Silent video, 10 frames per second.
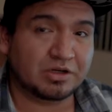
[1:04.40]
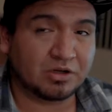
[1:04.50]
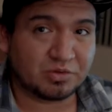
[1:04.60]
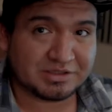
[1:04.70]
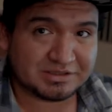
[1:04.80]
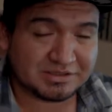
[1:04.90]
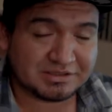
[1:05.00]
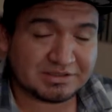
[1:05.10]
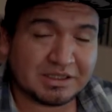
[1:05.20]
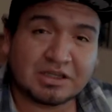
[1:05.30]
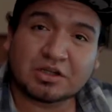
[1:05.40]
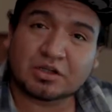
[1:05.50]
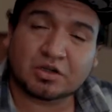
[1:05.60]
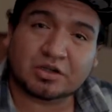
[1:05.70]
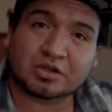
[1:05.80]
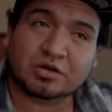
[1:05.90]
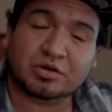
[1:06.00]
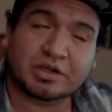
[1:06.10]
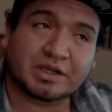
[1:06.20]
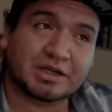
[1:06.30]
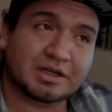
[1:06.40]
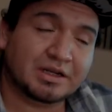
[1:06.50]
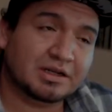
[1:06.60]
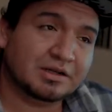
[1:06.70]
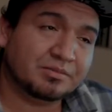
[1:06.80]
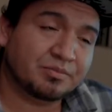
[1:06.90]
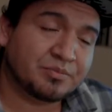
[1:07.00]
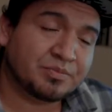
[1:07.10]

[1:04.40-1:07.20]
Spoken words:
notices. You can go ahead and